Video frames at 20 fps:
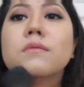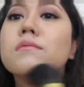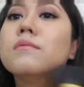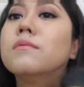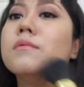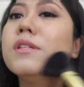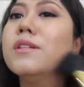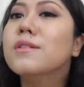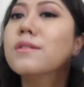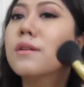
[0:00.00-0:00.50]

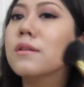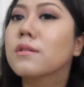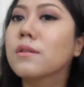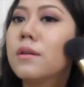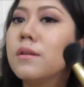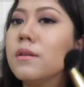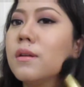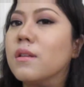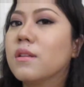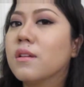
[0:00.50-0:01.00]
This is also
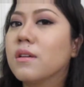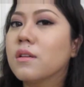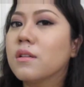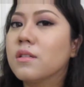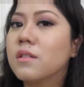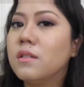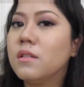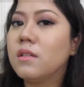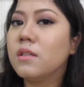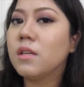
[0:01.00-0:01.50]
another
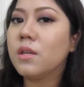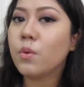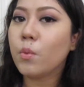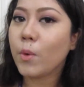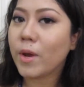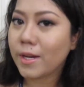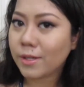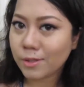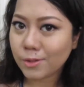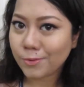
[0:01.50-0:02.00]
sneaky
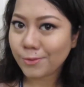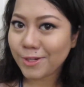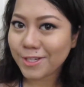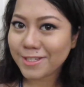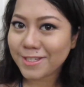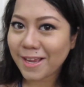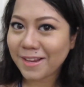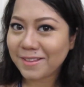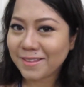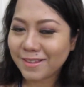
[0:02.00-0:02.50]
way to
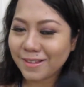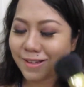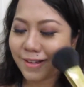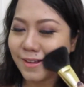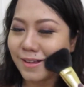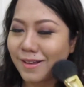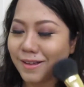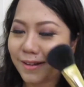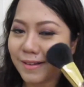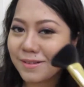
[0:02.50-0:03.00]
reset
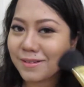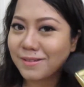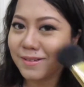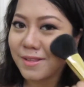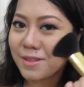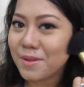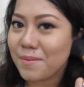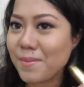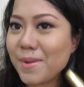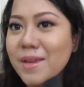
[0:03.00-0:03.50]

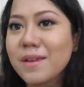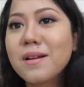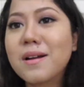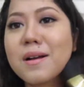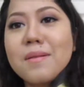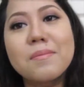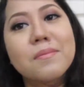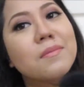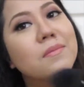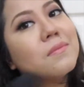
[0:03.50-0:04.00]
the
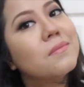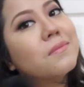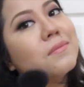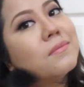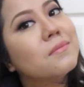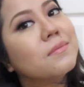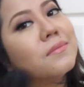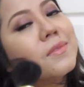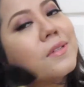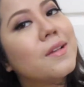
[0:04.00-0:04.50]
makeup,
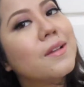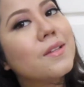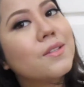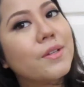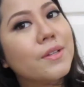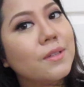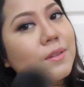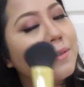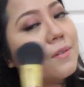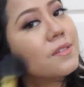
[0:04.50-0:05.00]

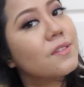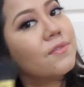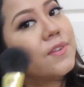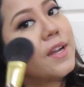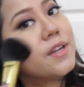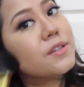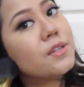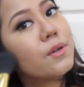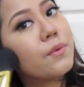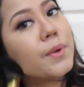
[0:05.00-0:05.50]
so it looks
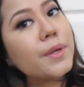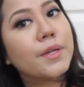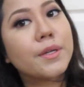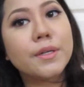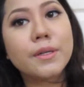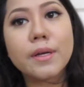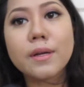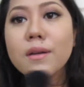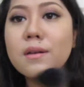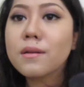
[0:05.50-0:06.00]
fresher when you're
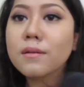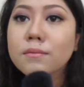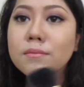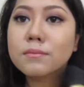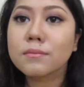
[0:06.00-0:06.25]
done.